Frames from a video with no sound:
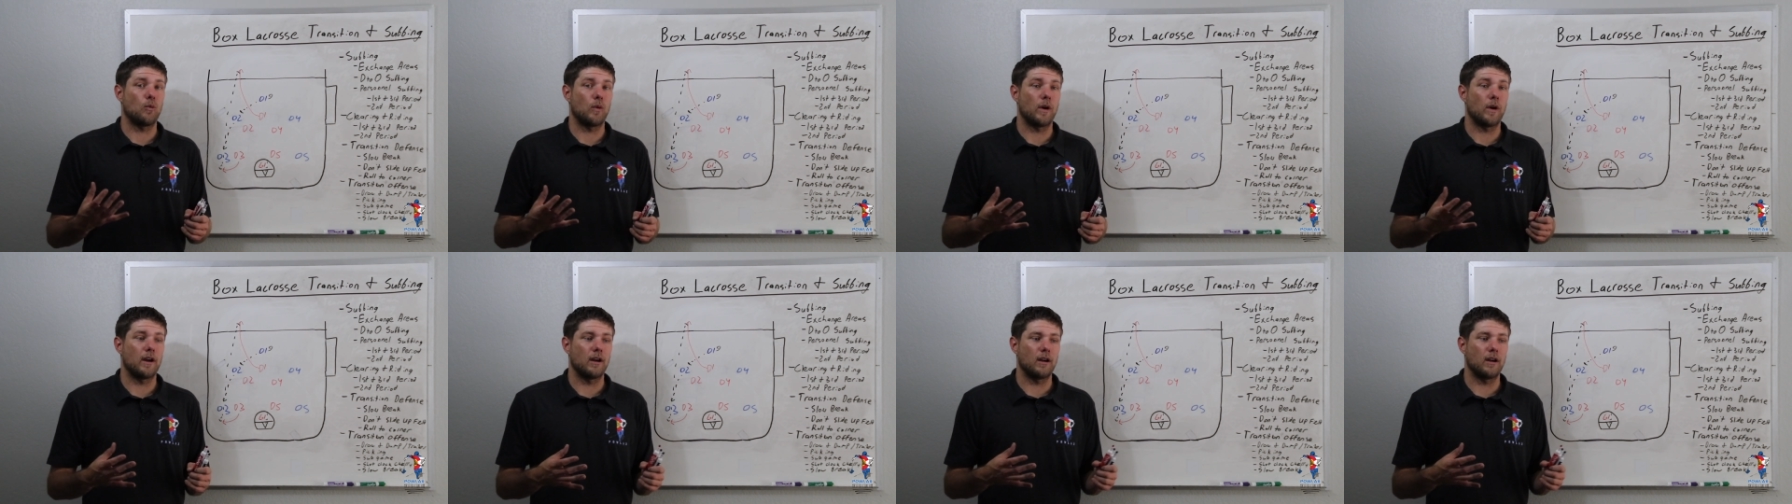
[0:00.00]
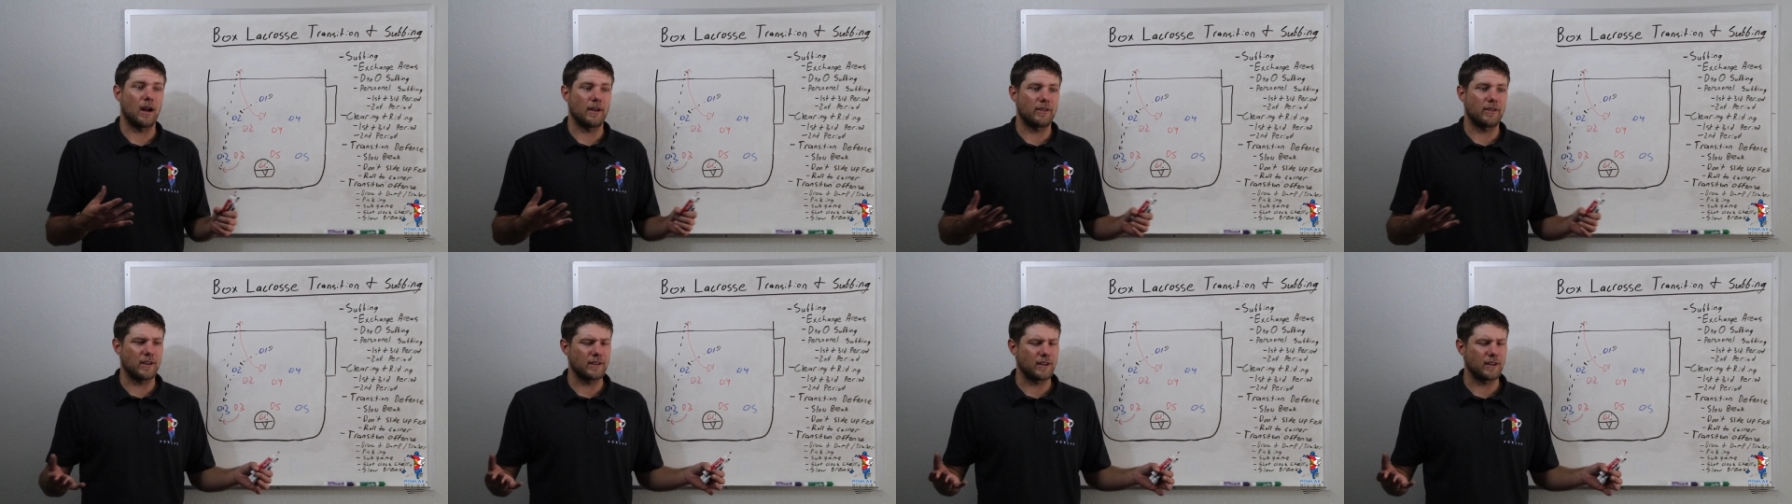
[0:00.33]
where
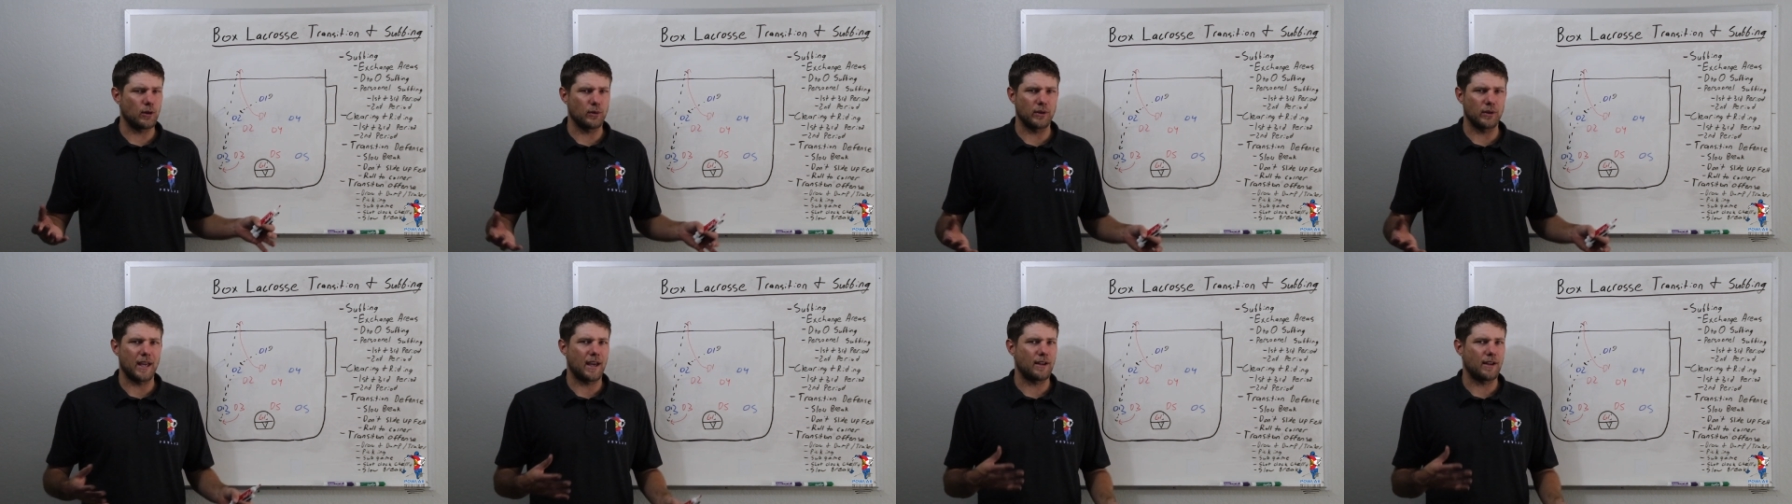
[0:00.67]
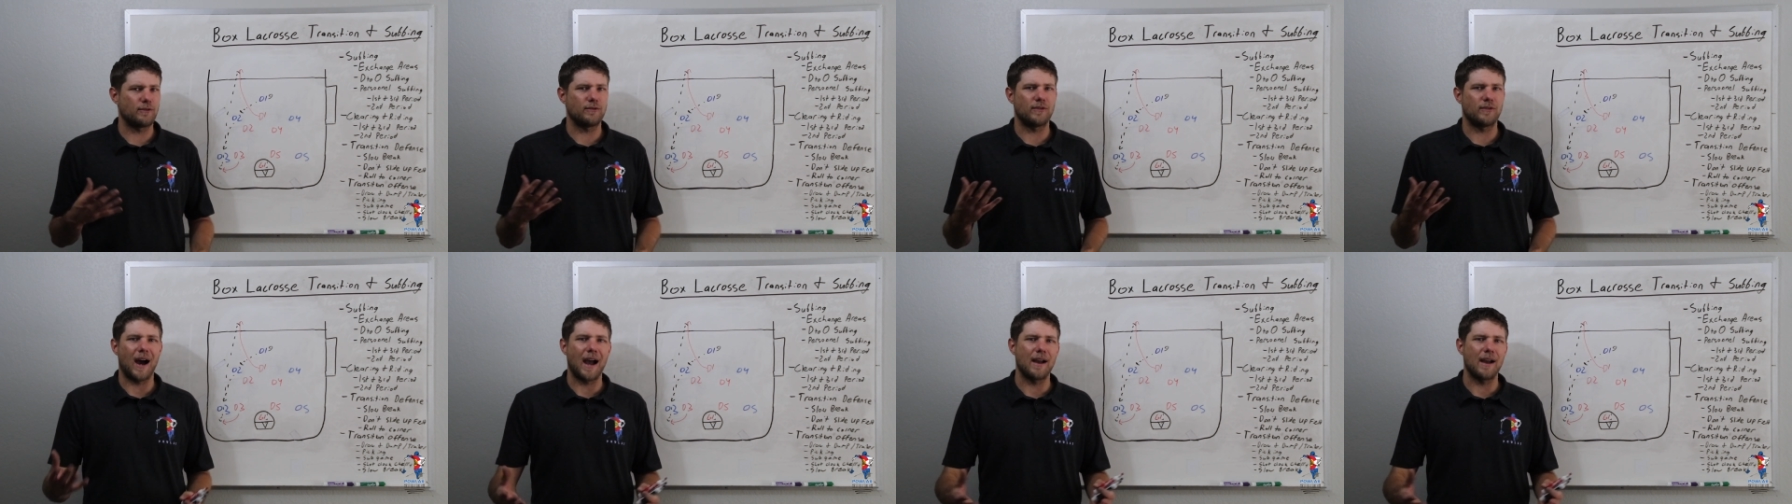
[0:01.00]
I think they only
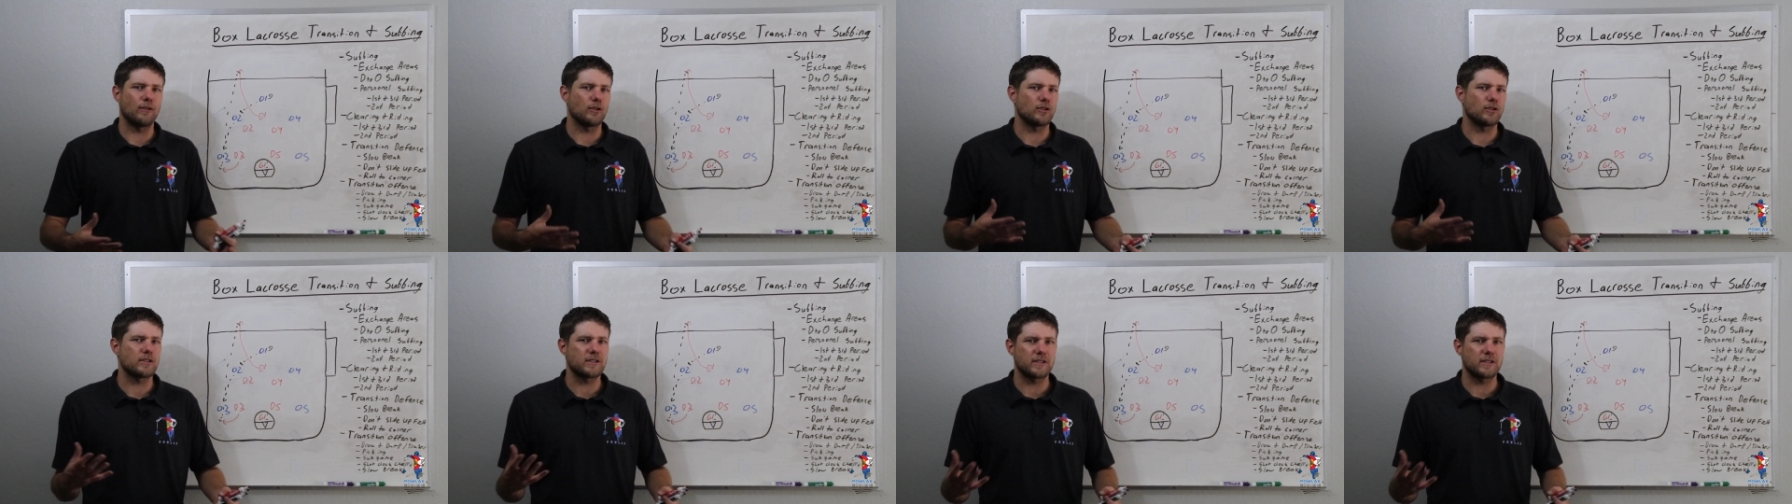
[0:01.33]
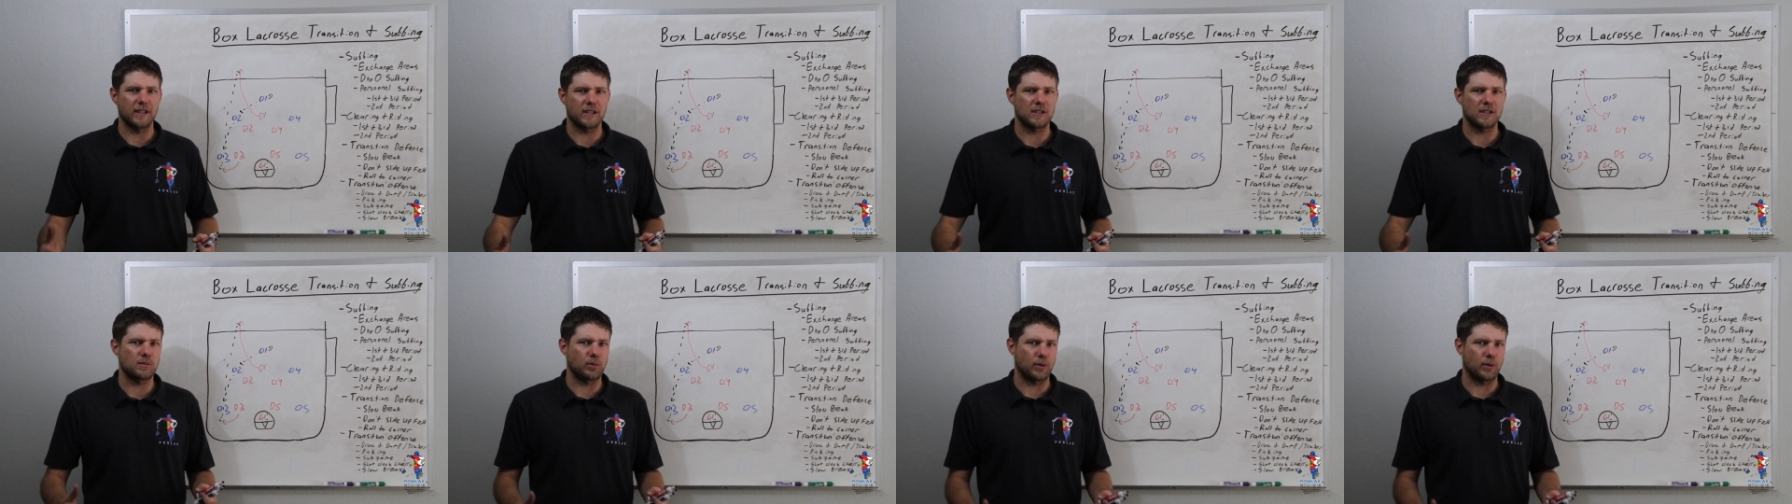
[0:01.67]
had five or
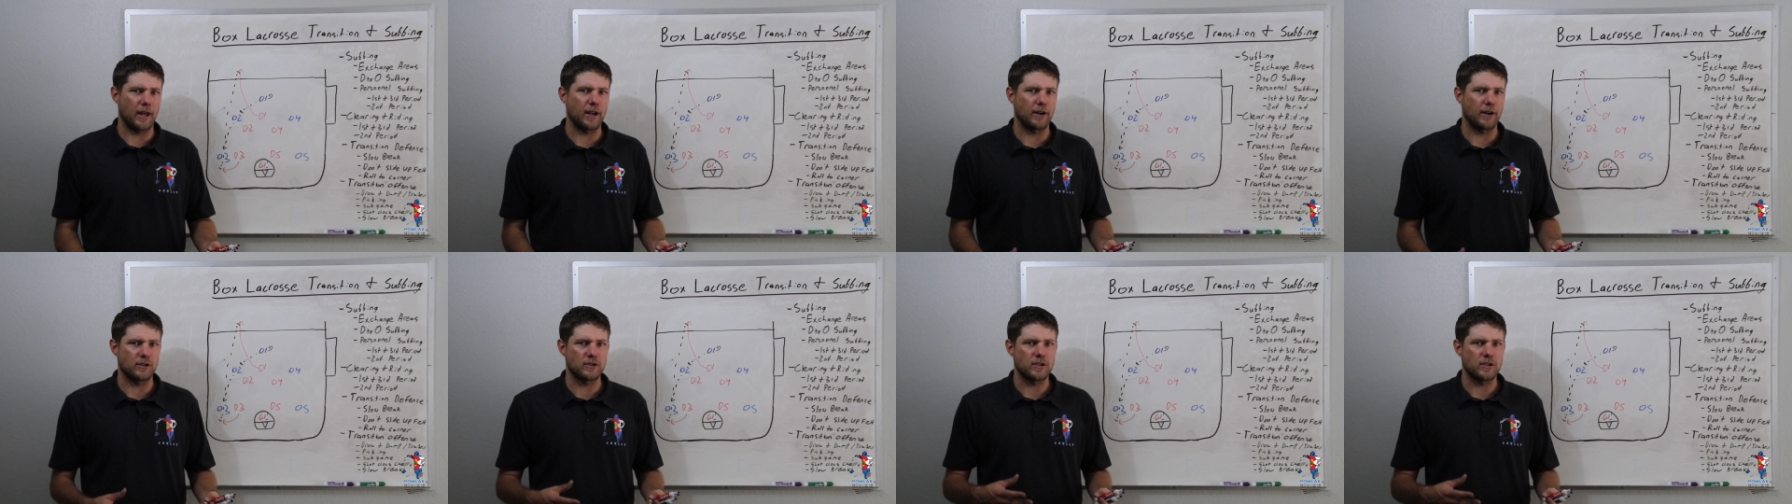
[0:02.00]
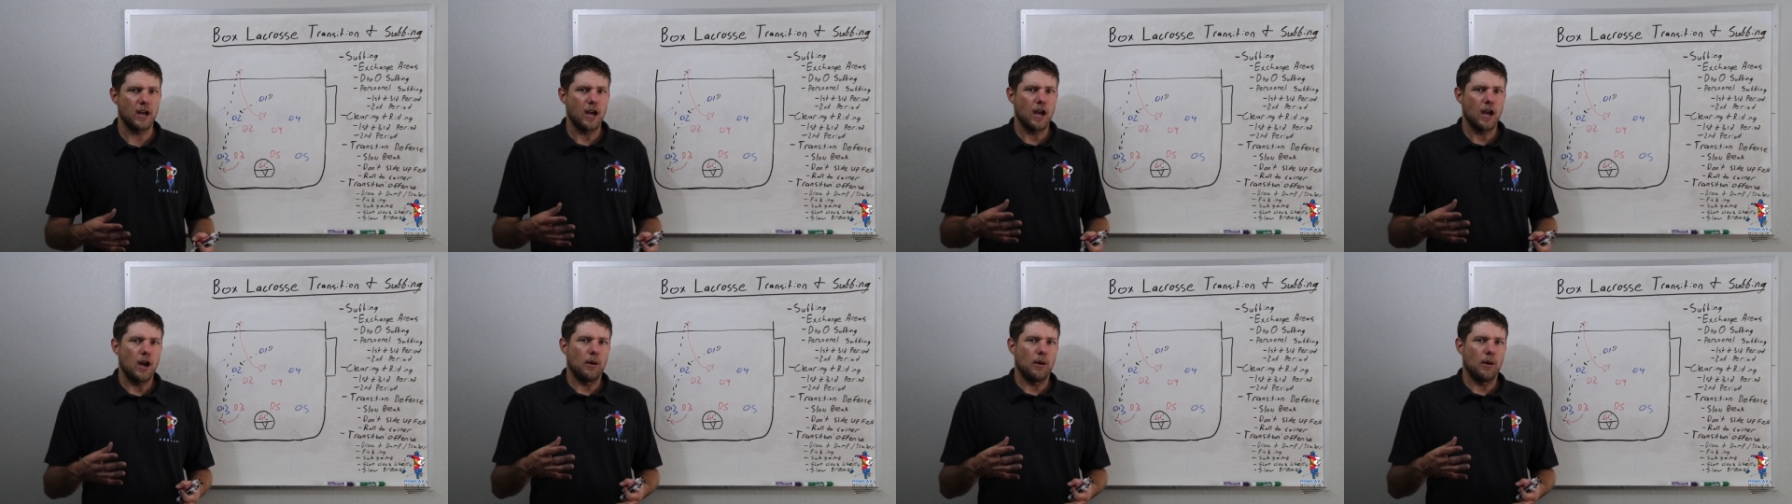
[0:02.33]
six players,